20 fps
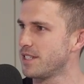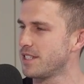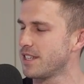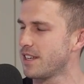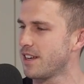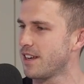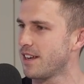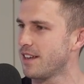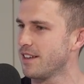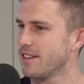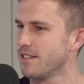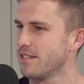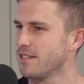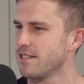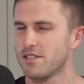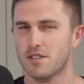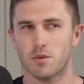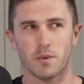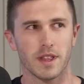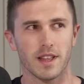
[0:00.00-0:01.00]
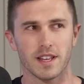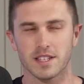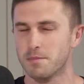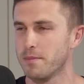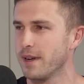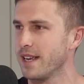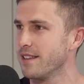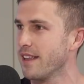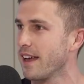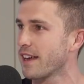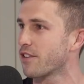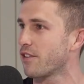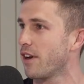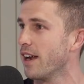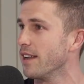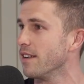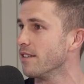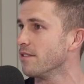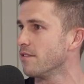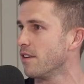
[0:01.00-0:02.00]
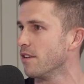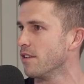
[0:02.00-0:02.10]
But the weather hasn't been that great.